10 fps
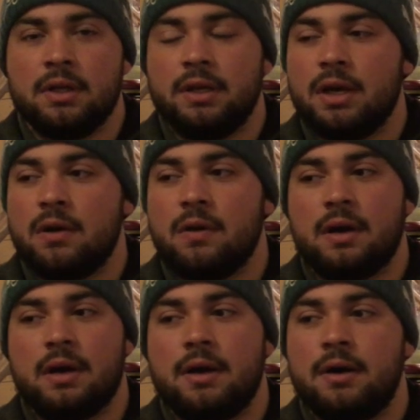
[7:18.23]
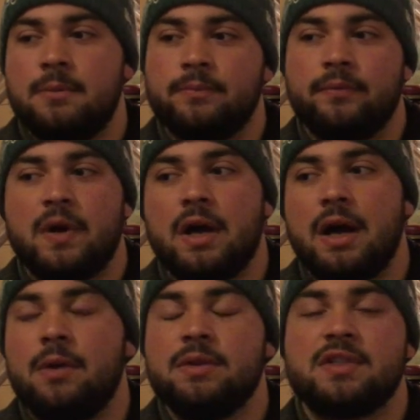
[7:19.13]
You know,
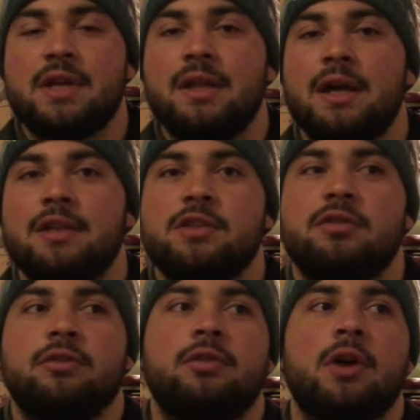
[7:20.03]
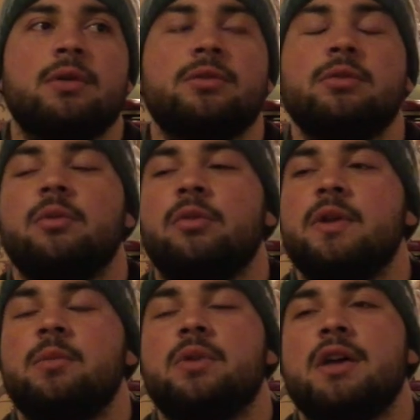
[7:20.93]
I would say that just going through the
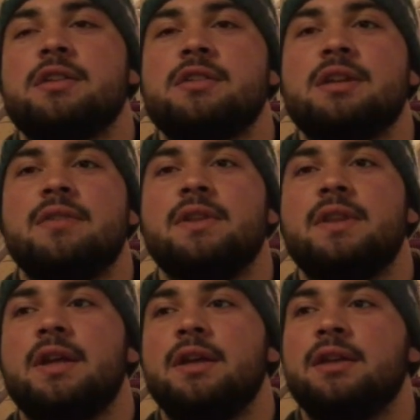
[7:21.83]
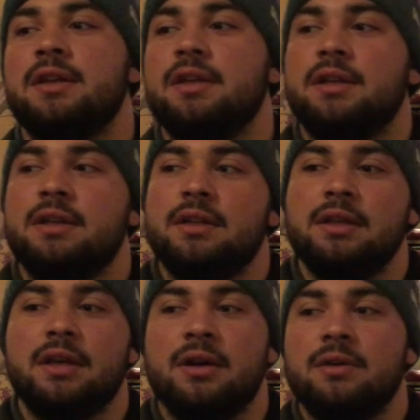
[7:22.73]
recruiting process and everything,
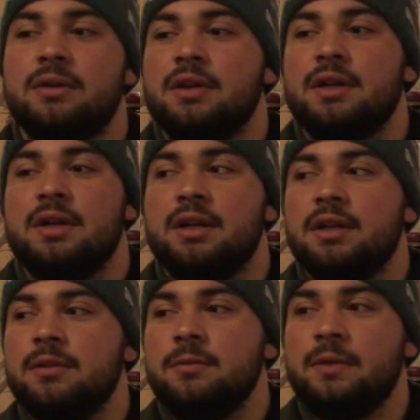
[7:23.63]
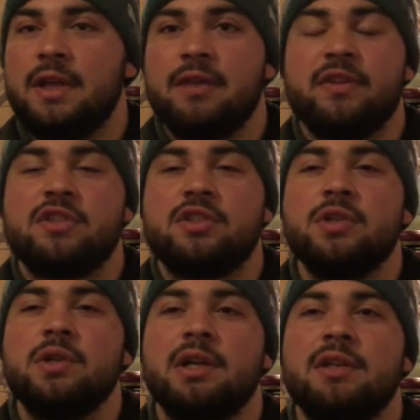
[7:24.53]
you know, if it's
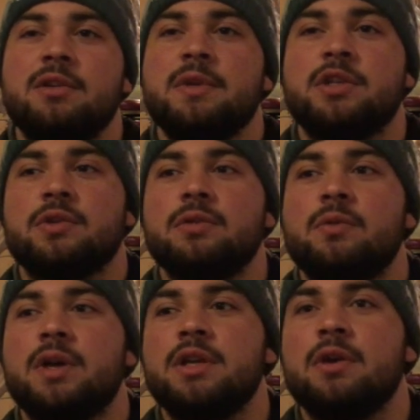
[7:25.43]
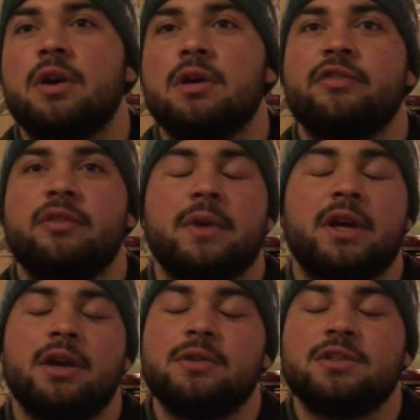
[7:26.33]
too good to be true what you heard from a
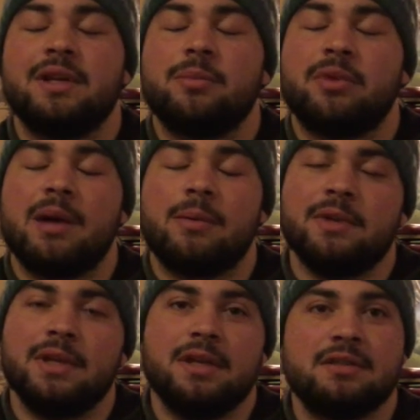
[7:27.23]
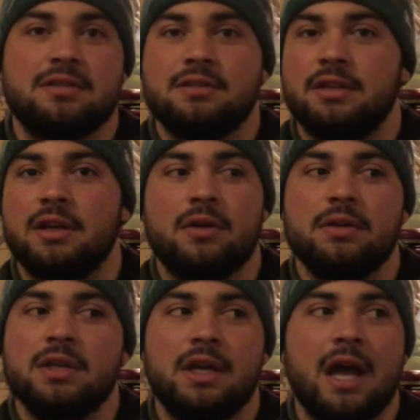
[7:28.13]
coach, then it probably is. You know,
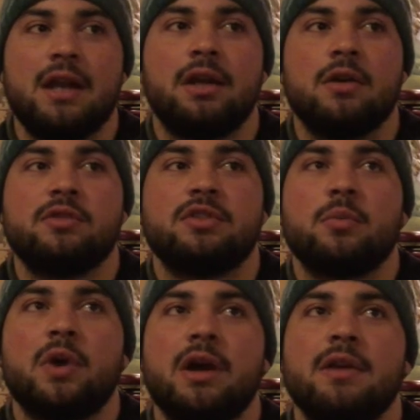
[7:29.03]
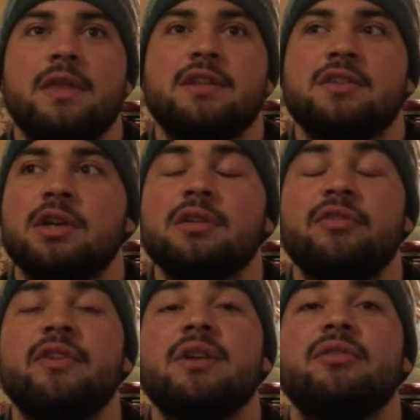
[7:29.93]
you got to go somewhere that's a good
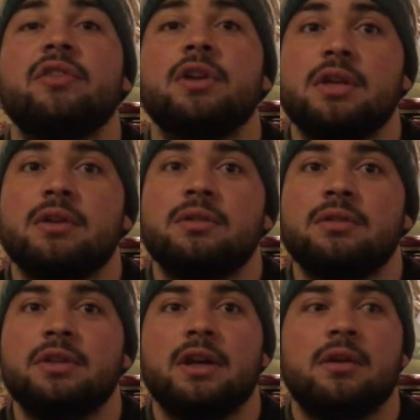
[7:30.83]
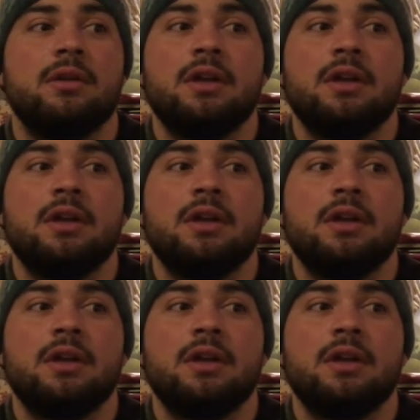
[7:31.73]
fit for you, you know.